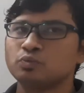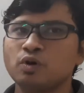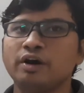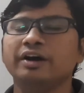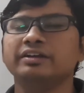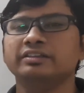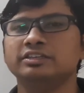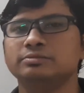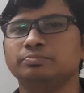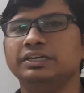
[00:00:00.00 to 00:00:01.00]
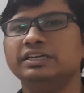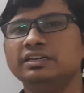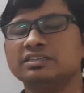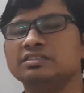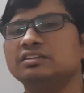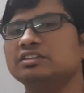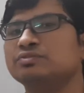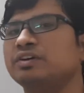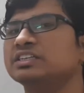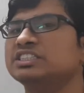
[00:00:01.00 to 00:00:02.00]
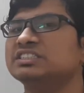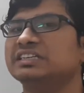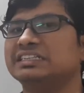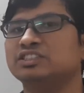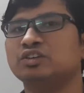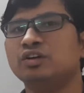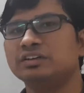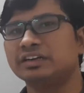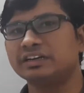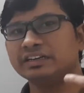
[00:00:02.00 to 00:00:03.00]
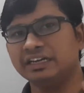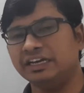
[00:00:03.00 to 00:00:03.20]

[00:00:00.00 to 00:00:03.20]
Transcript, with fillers: void, this meaning is that this function does not return